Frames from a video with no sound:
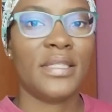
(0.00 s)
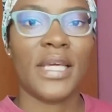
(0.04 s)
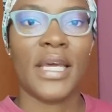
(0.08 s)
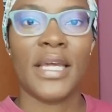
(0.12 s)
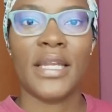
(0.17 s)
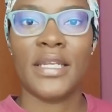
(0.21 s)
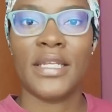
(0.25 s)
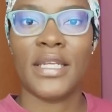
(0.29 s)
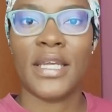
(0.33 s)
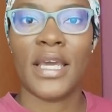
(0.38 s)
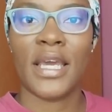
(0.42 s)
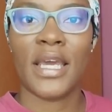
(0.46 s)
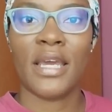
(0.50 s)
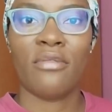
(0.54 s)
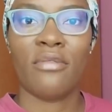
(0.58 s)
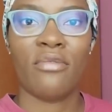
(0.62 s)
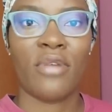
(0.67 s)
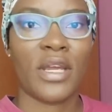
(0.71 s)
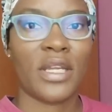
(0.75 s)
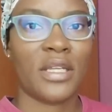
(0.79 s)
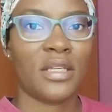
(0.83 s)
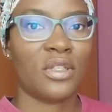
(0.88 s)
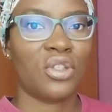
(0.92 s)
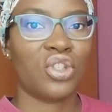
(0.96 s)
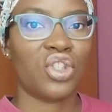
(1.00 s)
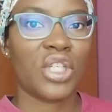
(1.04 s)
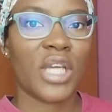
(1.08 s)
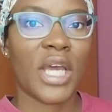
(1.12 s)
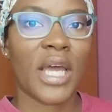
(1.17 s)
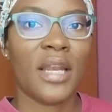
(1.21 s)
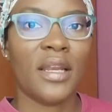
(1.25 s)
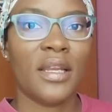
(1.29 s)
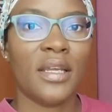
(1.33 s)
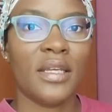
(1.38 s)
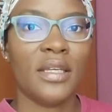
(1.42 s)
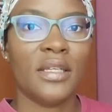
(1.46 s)
10-day writing
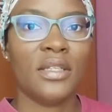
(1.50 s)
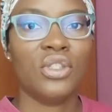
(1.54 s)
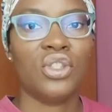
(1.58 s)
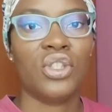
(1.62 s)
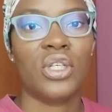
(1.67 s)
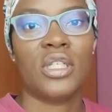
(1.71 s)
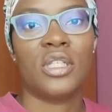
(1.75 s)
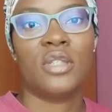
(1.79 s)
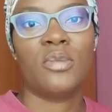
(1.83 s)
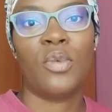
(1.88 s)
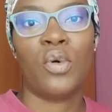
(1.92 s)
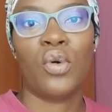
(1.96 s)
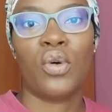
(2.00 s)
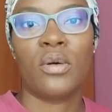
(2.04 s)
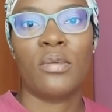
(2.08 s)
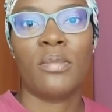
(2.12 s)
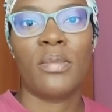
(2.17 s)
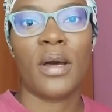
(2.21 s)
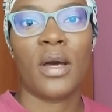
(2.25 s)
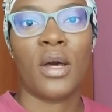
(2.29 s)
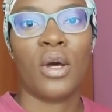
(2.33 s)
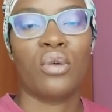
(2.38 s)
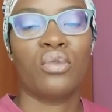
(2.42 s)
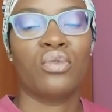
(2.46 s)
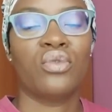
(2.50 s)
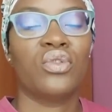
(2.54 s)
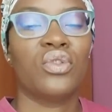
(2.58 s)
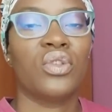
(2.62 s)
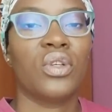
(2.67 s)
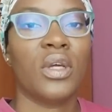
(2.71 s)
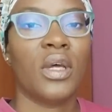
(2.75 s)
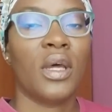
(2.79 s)
challenge. I spoke about